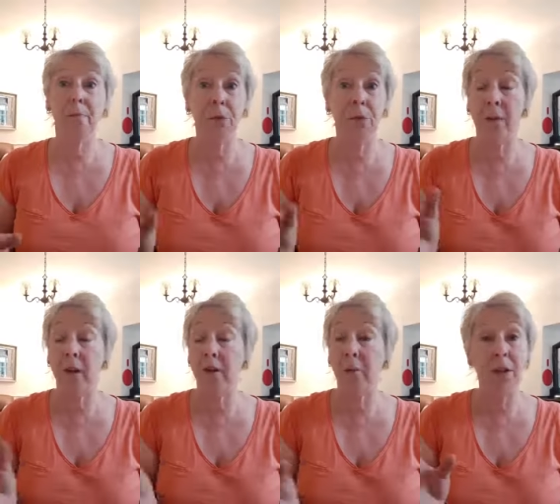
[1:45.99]
So
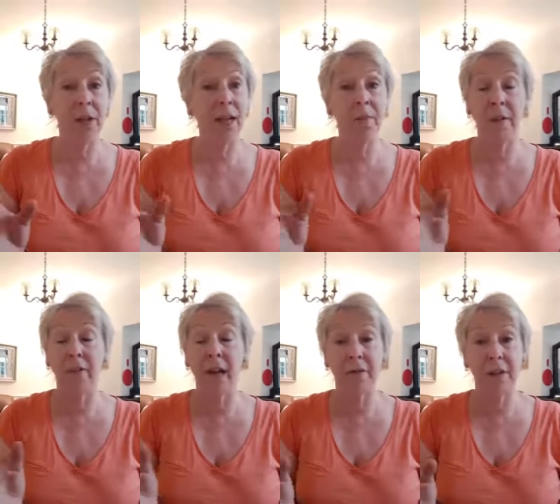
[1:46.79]
if you want to give me
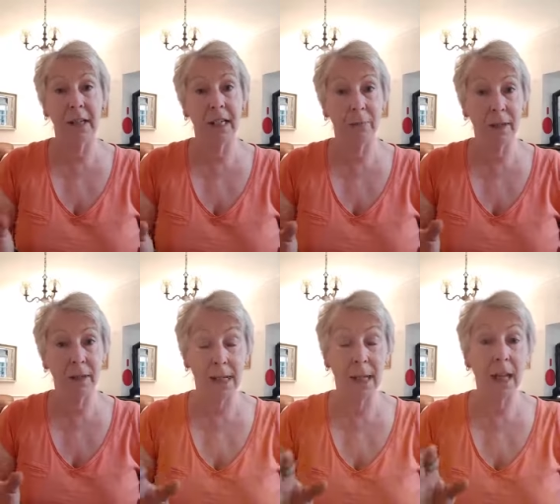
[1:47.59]
five or 10
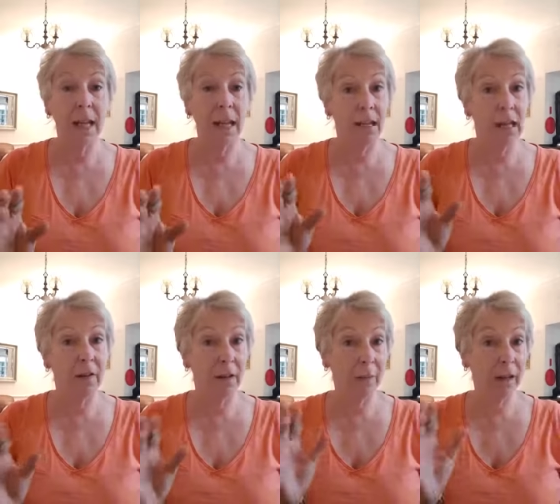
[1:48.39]
minutes to
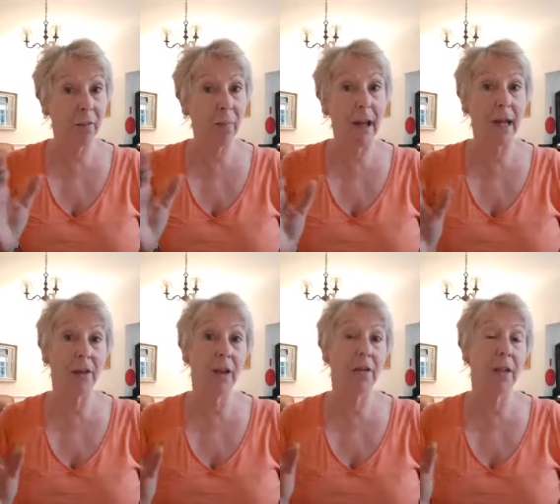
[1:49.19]
have a bit of
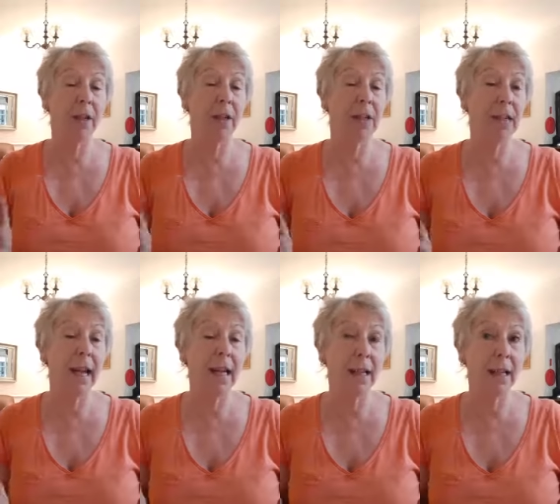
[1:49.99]
background
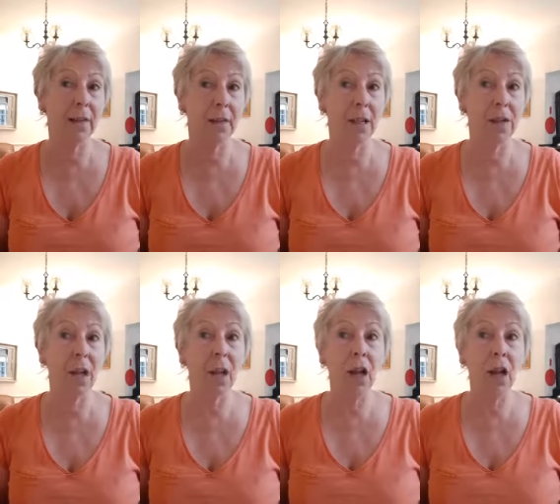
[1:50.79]
understanding in this,